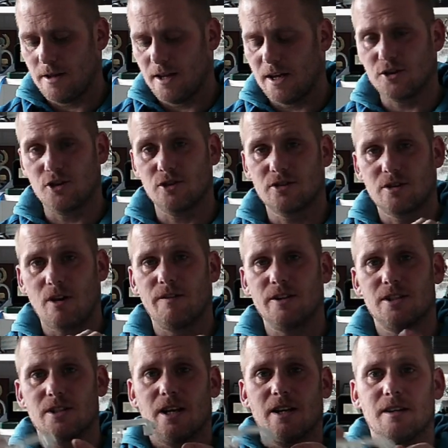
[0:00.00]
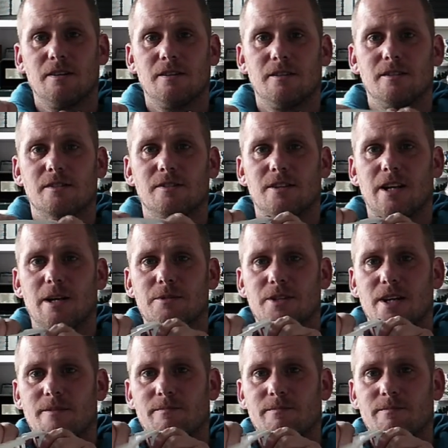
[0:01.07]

then just obviously slips in.